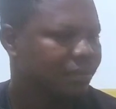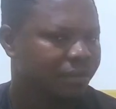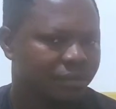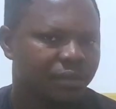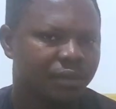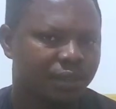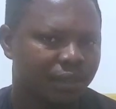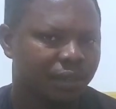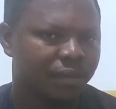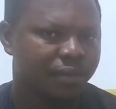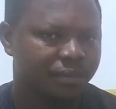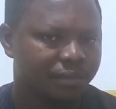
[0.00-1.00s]

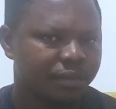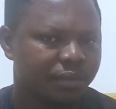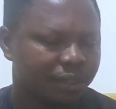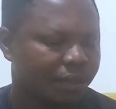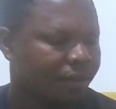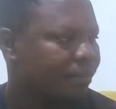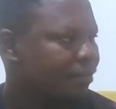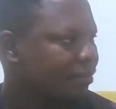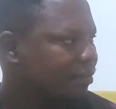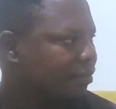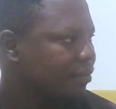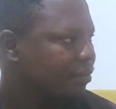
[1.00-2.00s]

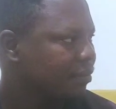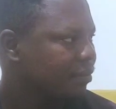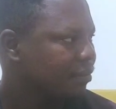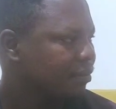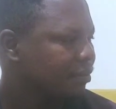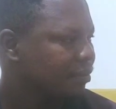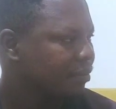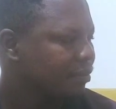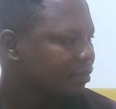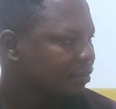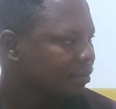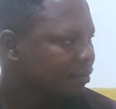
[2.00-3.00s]

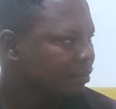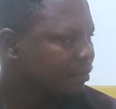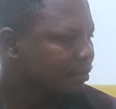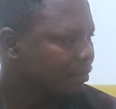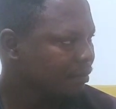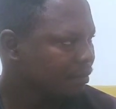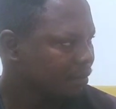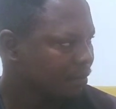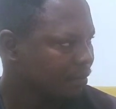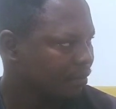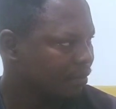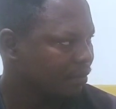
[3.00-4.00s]

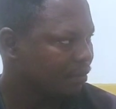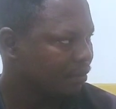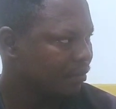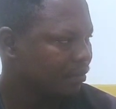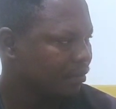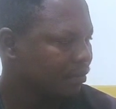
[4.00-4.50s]
(not speaking)